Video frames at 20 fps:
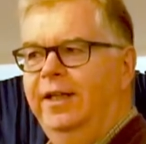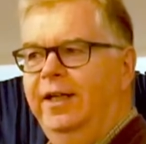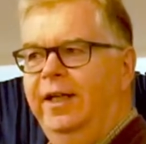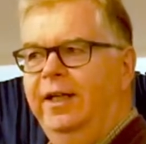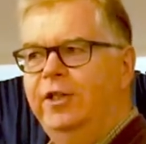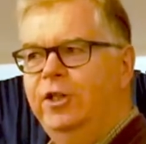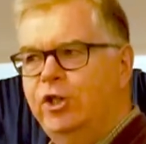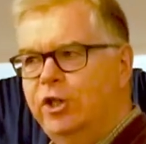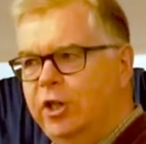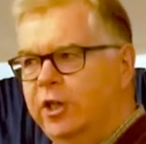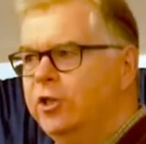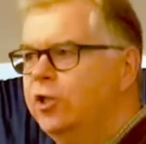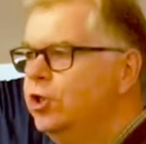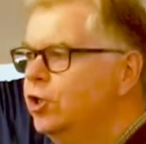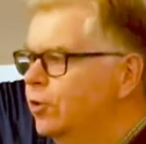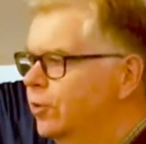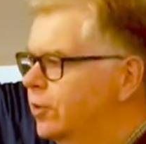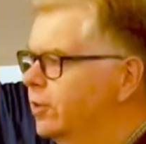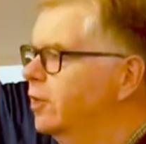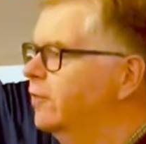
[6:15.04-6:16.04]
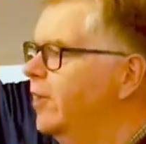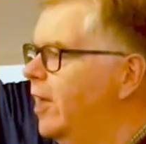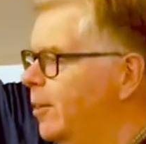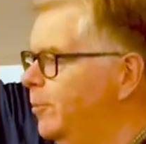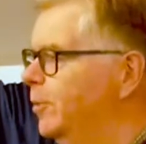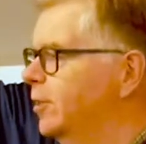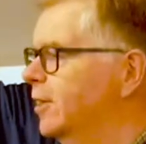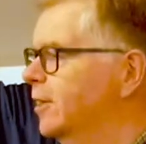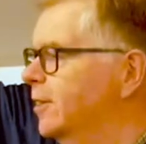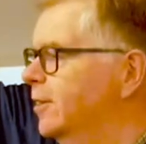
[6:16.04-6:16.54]
It just shouldn't have
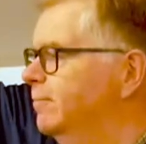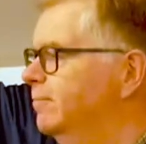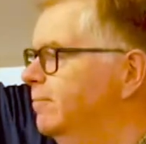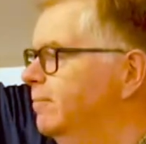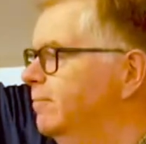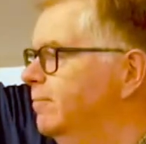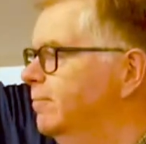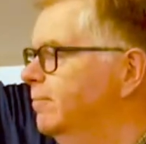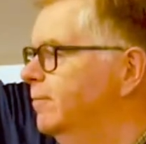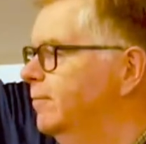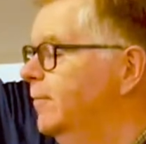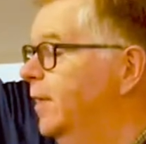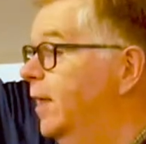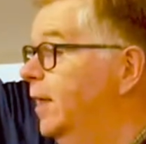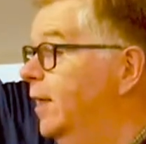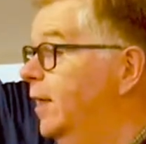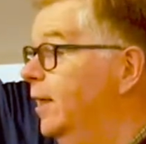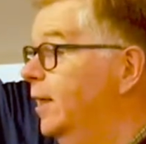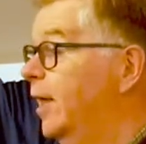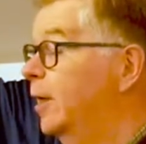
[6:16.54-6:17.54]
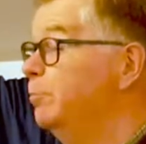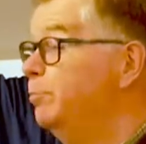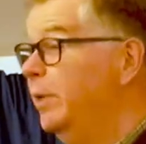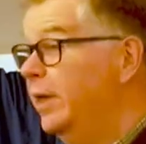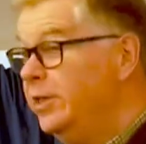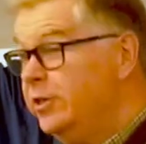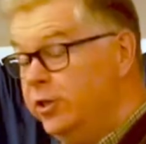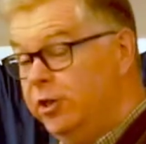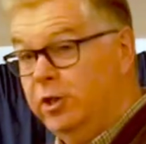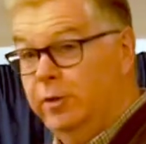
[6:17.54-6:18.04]
happened. And
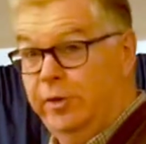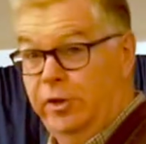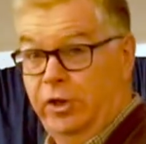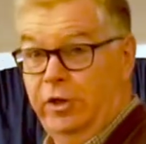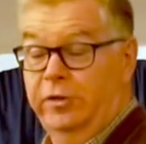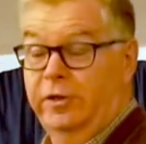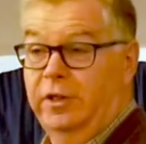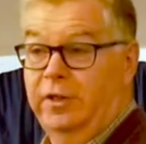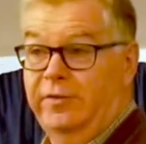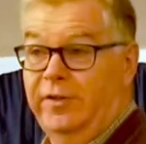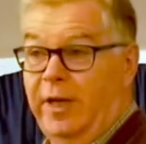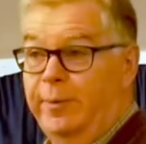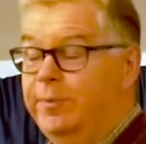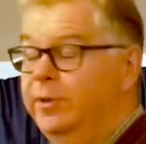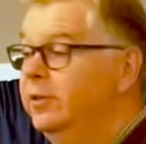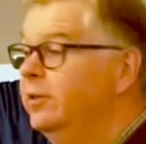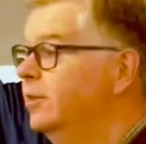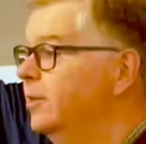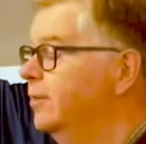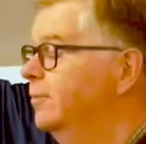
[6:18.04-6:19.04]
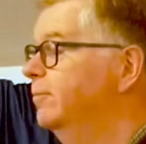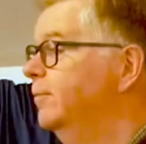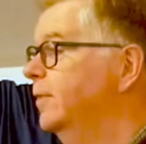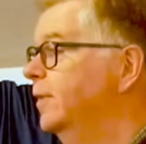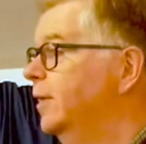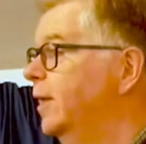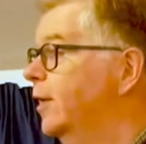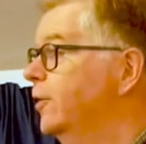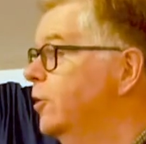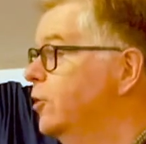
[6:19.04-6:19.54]
Peter knew it shouldn't have happened,
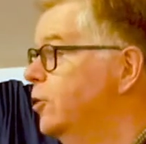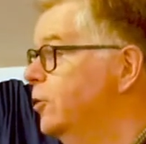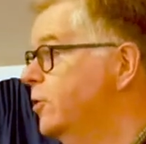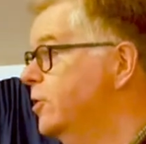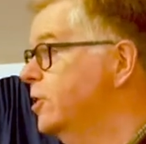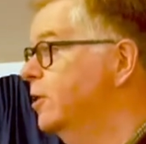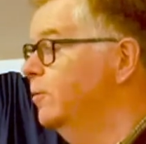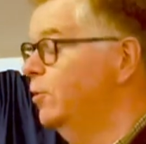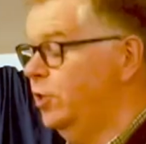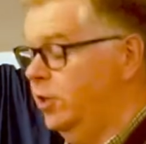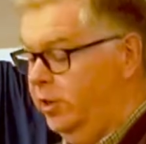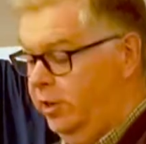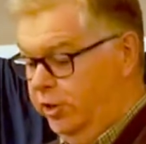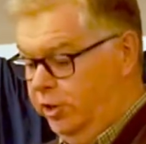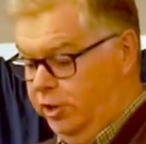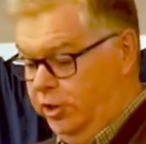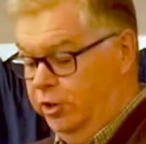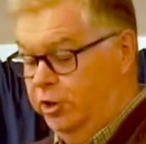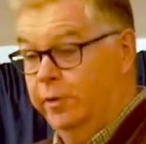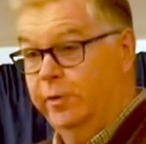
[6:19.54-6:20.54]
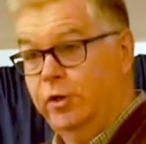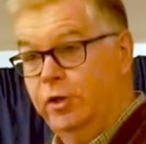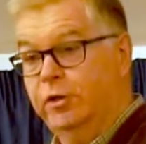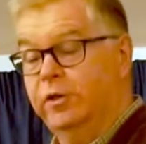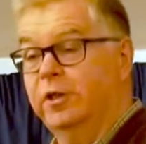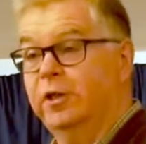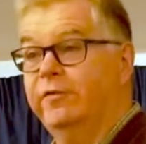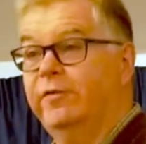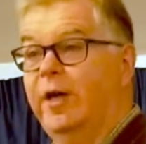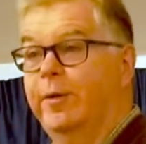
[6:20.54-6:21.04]
and the Jerusalem church knew it
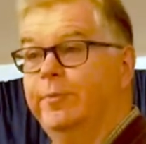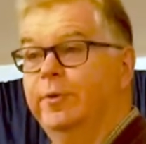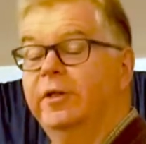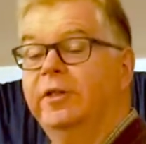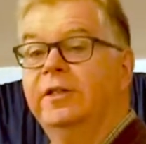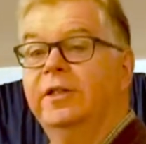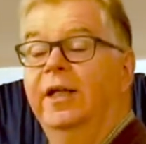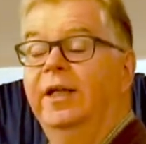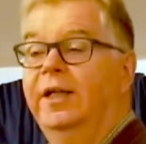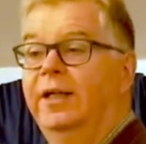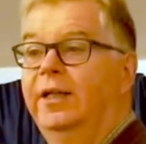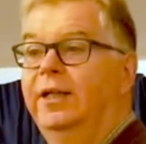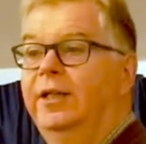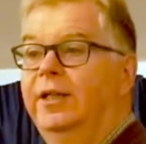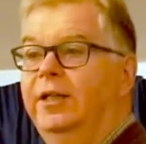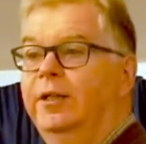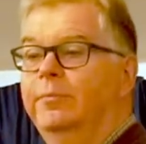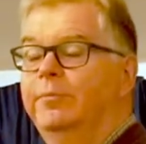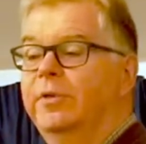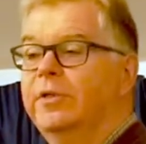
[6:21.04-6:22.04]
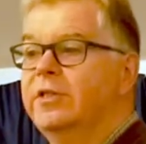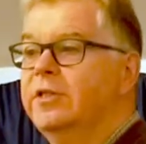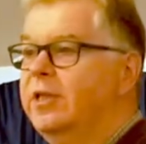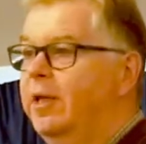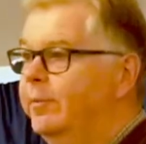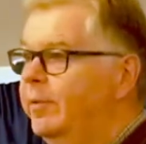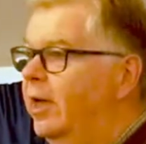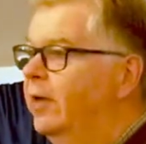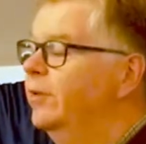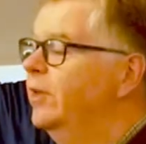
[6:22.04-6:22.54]
shouldn't have happened, but
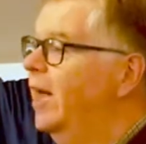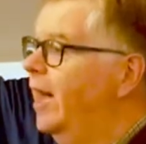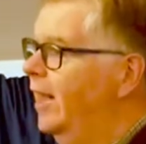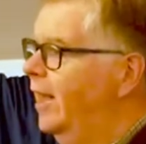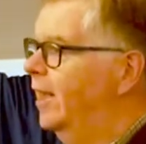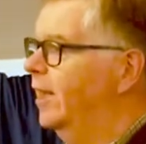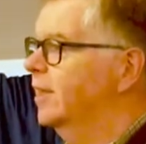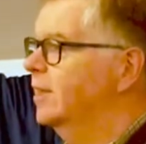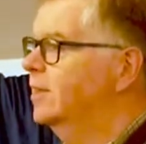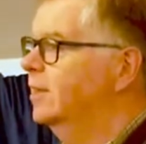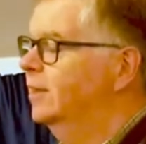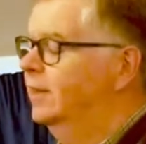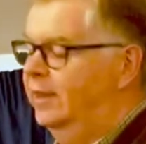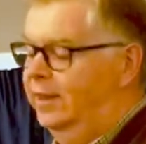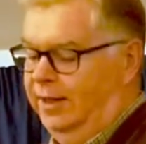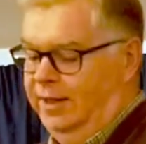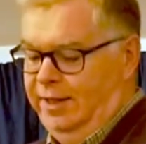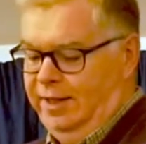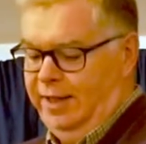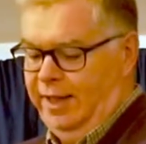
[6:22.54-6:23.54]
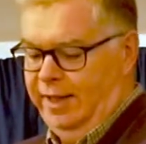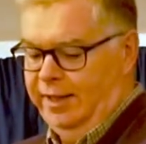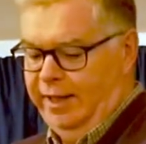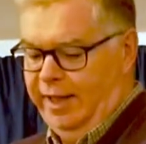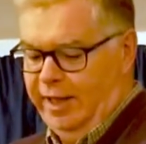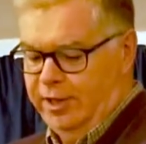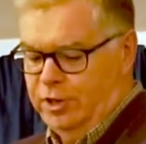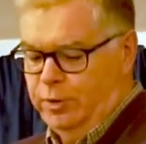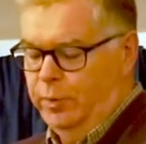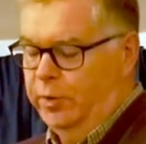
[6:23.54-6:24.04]
somehow it had, and they
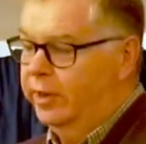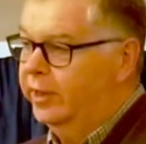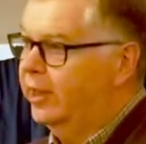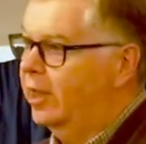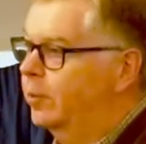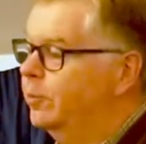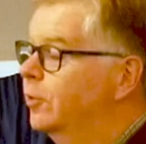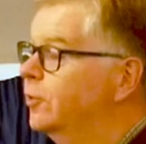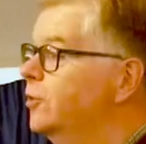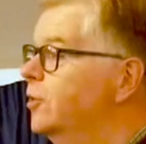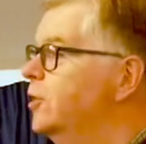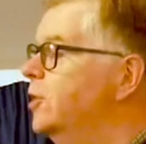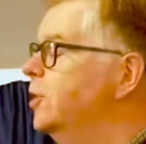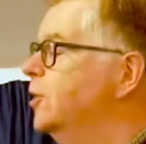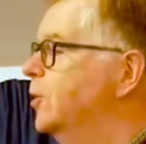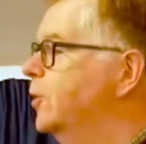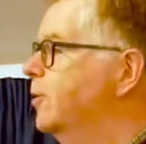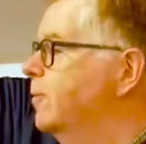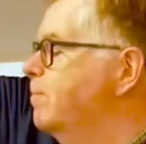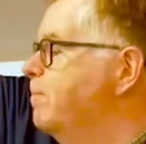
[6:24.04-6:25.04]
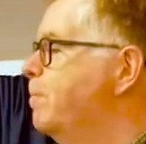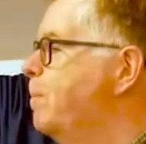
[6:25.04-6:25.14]
had to work out what to do.